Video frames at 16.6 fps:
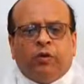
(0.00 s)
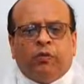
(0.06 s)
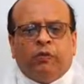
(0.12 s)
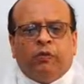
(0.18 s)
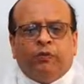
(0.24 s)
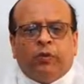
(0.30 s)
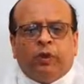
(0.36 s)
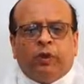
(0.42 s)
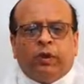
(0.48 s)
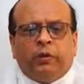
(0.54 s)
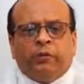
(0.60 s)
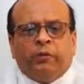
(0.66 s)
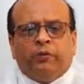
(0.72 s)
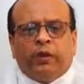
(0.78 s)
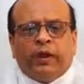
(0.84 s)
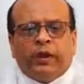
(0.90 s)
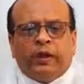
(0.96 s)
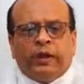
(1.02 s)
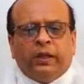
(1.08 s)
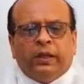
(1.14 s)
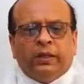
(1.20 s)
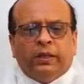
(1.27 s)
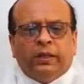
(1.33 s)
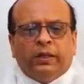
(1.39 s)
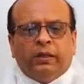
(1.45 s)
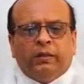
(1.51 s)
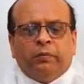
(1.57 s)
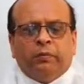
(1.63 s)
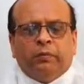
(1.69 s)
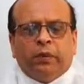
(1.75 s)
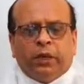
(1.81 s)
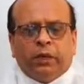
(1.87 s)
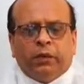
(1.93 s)
of finding the
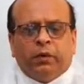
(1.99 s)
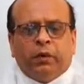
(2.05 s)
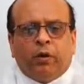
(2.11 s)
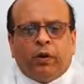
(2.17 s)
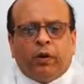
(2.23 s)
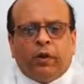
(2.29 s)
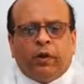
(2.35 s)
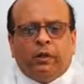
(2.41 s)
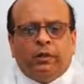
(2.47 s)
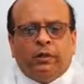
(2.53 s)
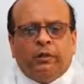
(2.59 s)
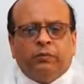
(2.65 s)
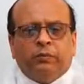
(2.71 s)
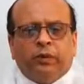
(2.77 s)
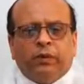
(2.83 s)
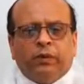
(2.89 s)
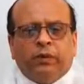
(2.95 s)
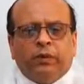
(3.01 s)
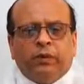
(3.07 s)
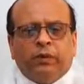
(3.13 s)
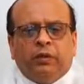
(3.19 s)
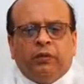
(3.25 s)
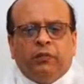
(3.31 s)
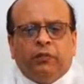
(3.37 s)
microorganism in the